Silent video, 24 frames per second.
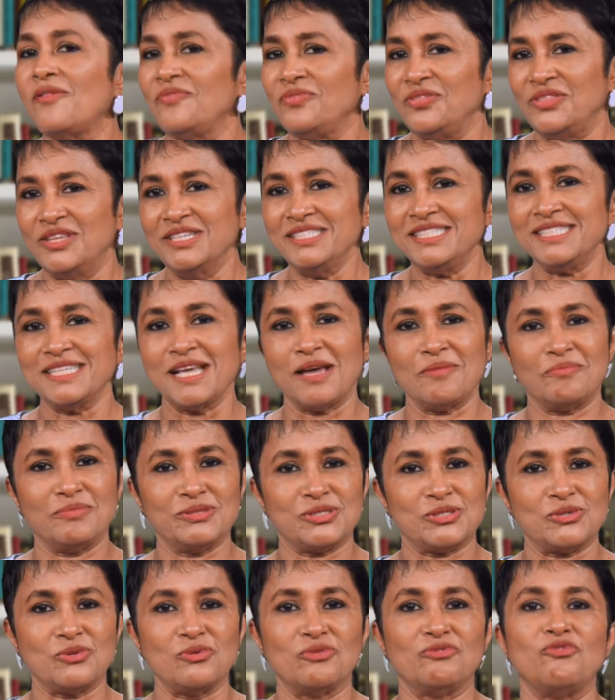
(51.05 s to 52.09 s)
this
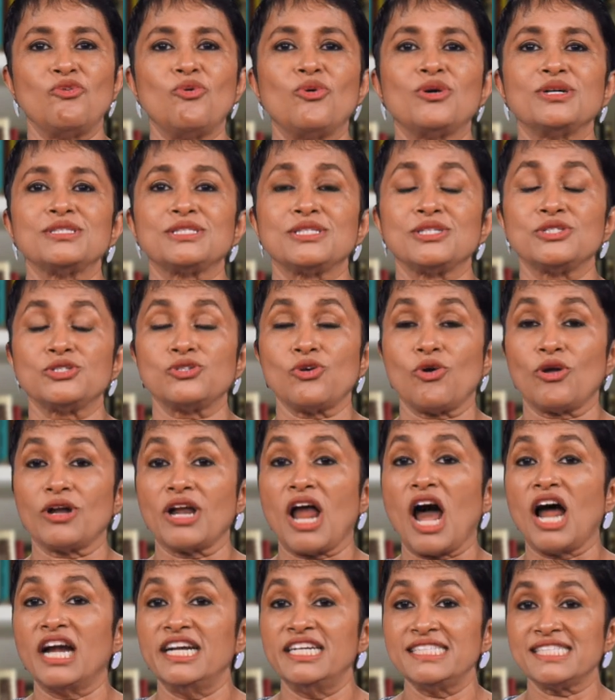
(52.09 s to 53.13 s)
episode focuses on
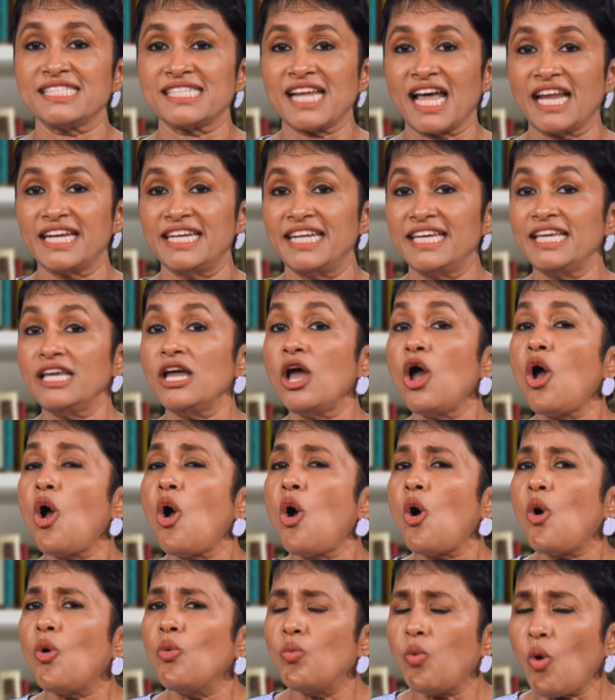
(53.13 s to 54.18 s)
understanding
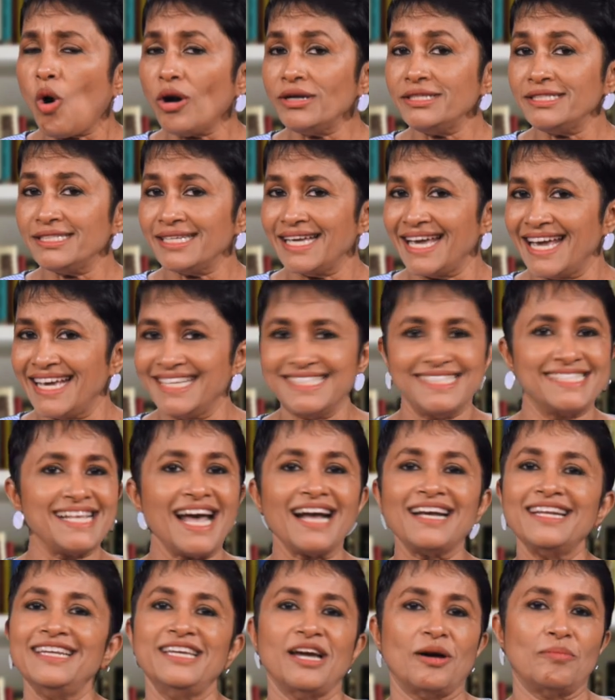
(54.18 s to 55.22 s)
what
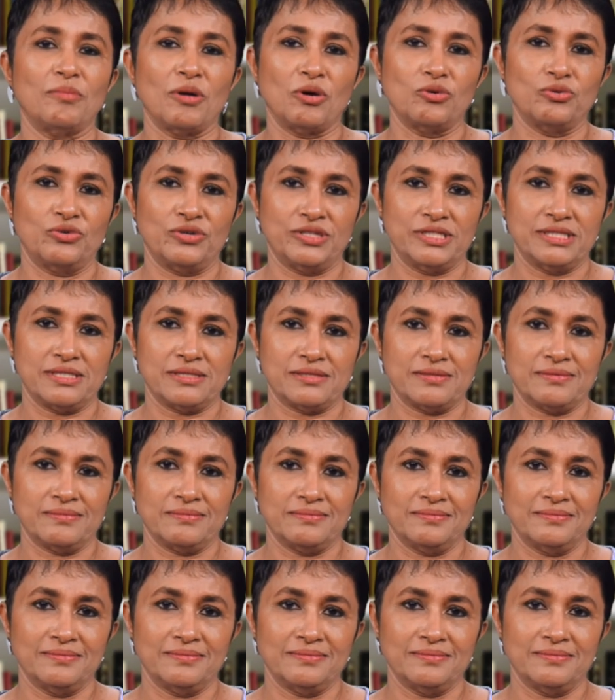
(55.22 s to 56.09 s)
exactly are boundaries.